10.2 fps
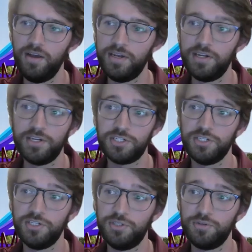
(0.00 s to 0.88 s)
in
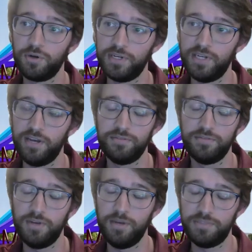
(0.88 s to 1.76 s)
addition to growing down
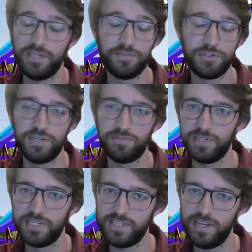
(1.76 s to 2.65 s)
up down the street from
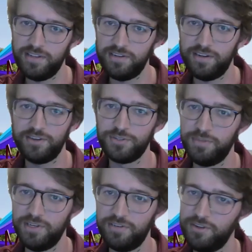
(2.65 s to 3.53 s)
Kings Island, I also
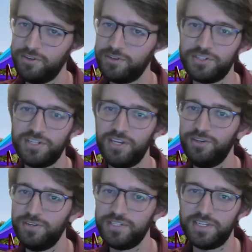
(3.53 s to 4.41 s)
played Roller Coaster
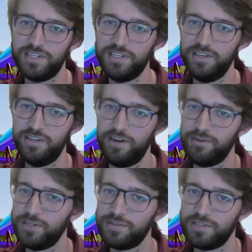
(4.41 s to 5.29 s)
Tycoon as a kid. I
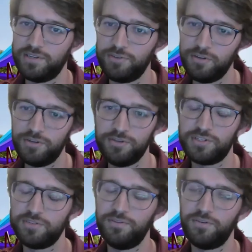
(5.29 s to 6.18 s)
was always on roller
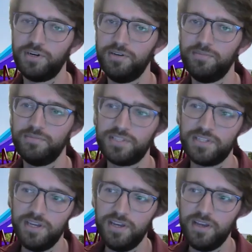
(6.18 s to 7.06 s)
coaster
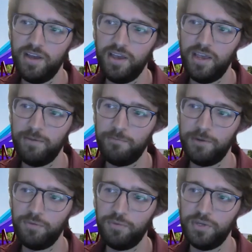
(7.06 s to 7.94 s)
forums. And when
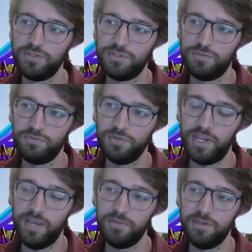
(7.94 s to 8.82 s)
it went when it
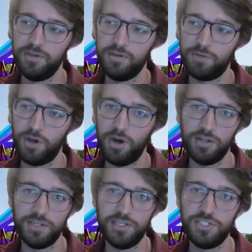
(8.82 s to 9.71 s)
came to
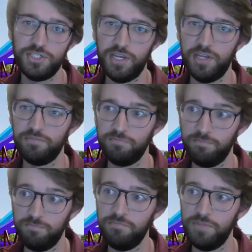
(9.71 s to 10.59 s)
college and
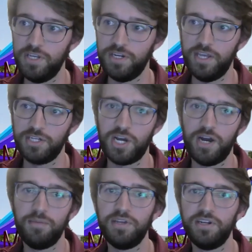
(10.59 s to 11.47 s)
getting a
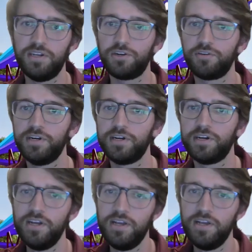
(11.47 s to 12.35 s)
job, getting a
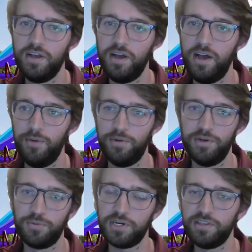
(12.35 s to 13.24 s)
career, I wanted
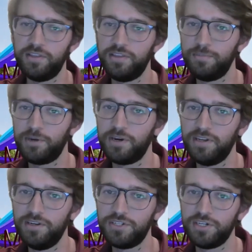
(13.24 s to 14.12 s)
to work in the theme park
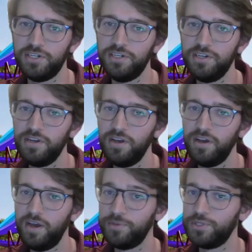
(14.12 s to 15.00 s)
industry.
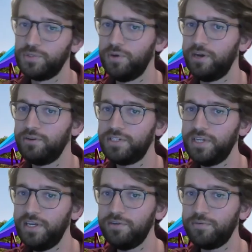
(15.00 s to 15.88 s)
I went to Ohio
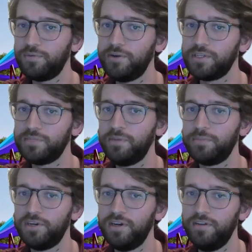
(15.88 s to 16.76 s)
State, where I was a
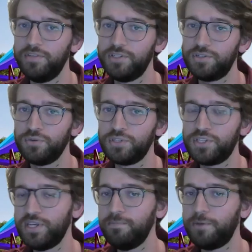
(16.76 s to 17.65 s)
member of the school's
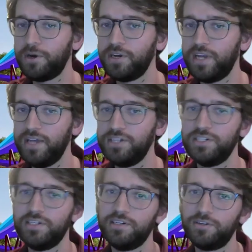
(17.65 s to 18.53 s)
theme park
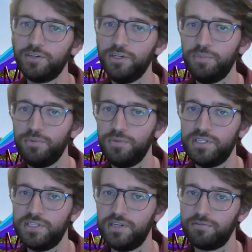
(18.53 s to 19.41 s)
engineering group, which
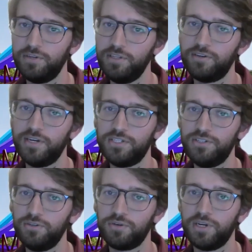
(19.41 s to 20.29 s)
is a really great
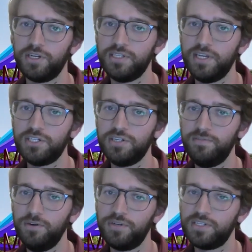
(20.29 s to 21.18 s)
student organization
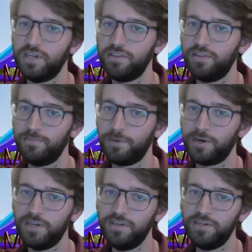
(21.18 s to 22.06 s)
focused on the theme
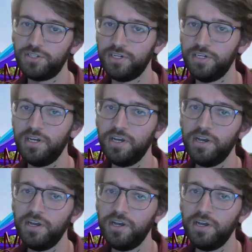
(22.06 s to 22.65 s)
park industry.